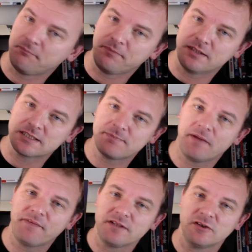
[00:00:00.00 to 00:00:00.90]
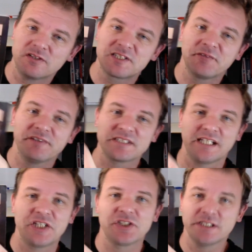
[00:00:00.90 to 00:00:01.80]
it's about the
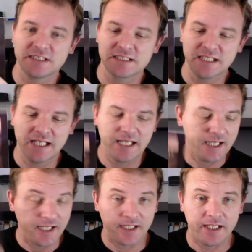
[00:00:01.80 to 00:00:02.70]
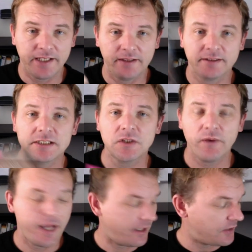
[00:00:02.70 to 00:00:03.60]
civilizations. And let's go
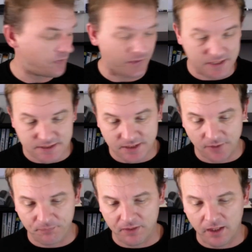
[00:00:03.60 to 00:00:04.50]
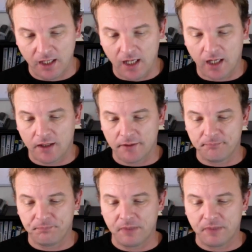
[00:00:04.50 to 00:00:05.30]
ahead and do this. So, by